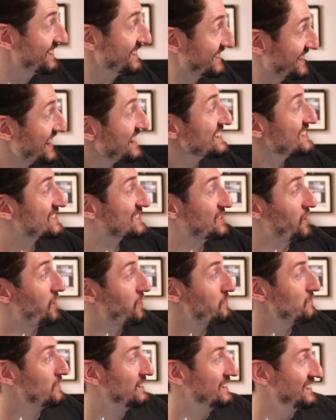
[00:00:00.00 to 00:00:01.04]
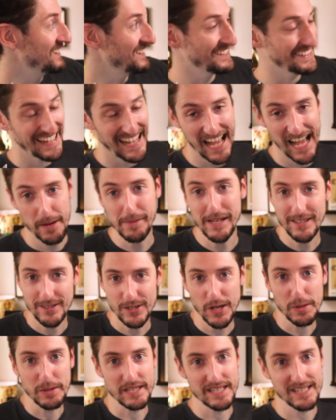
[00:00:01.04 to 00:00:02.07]
Thanks, Tom. I mean,
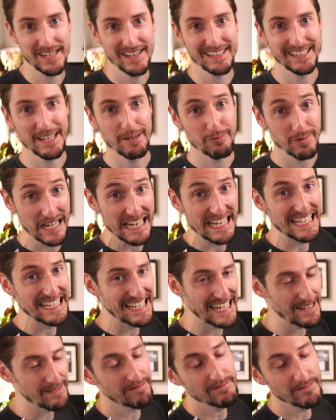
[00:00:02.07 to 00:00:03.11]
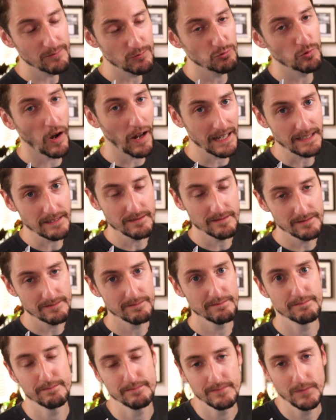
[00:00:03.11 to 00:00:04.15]
jokes aside, he really did write
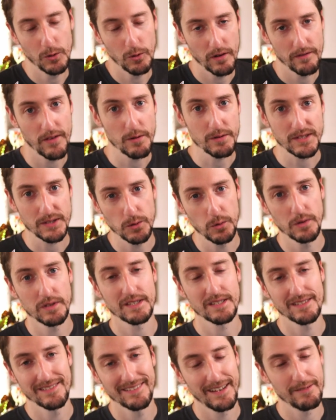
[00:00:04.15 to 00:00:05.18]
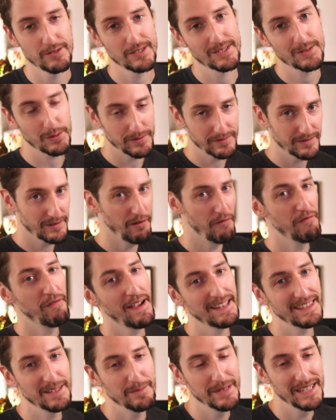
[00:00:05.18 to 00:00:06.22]
all of those thoughts, and I've just sort of
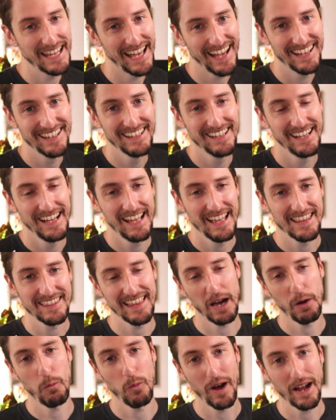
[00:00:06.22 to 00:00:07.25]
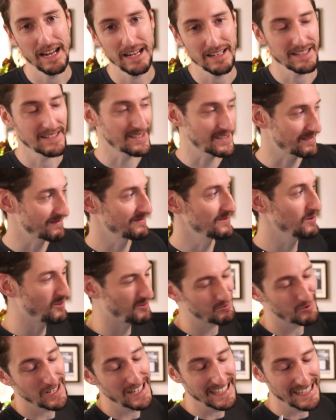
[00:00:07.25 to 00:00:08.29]
conveyed them in that that way. It's
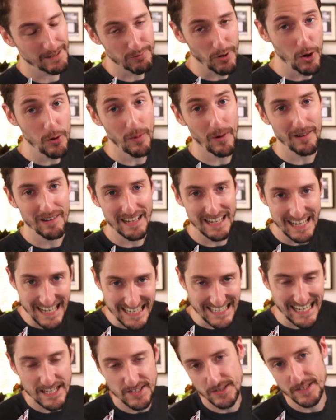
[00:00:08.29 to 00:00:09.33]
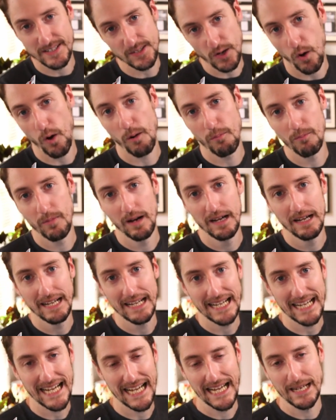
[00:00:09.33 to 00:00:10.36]
not really a robot; it is actually Tom
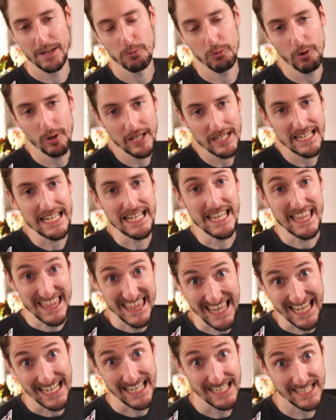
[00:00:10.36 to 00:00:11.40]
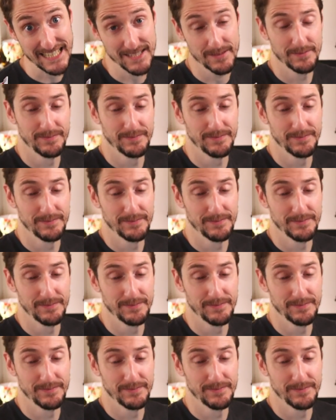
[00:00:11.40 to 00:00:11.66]
and what he thinks.